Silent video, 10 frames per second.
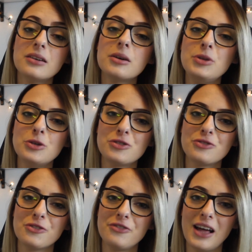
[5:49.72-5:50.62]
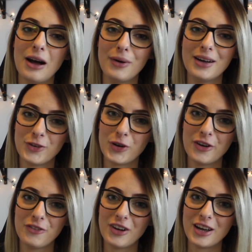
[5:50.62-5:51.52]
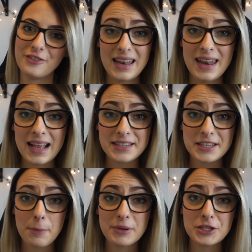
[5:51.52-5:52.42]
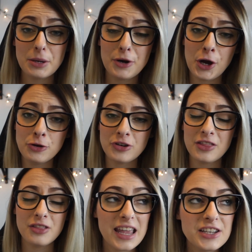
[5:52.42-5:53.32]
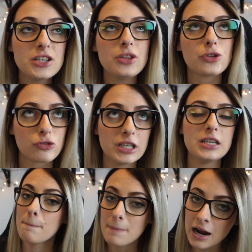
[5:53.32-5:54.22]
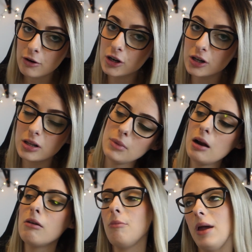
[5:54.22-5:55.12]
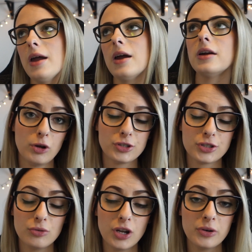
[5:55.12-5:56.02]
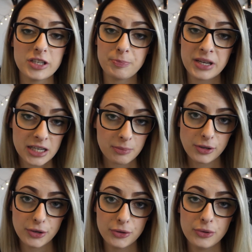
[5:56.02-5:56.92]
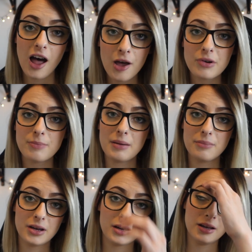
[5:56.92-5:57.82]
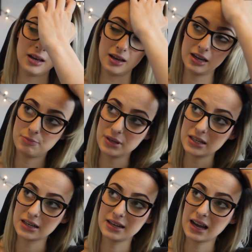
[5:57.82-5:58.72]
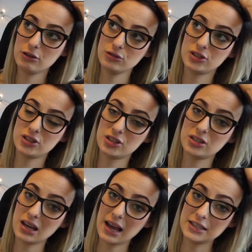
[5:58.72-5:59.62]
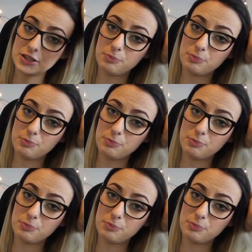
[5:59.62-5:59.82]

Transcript: a beautiful flower. 4 out of 5. Next up is number 183, Marrill. Marrill. Also known as Pikablu. I remember it being announced as